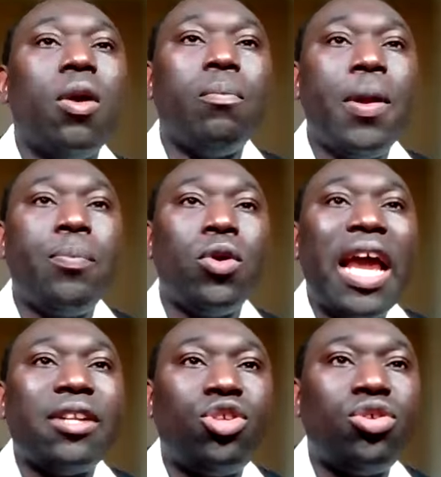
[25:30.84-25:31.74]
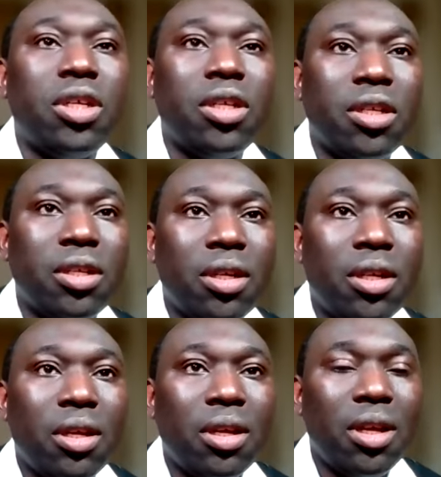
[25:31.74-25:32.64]
Some people, their tree
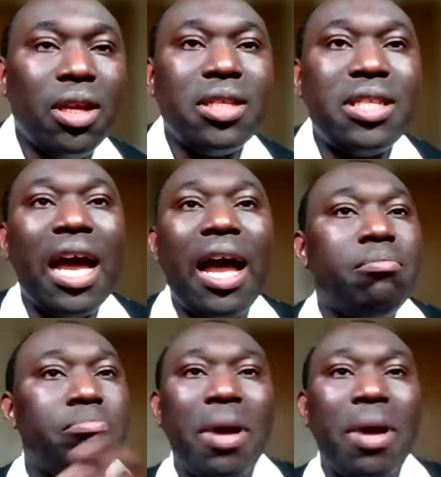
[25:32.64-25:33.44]
is their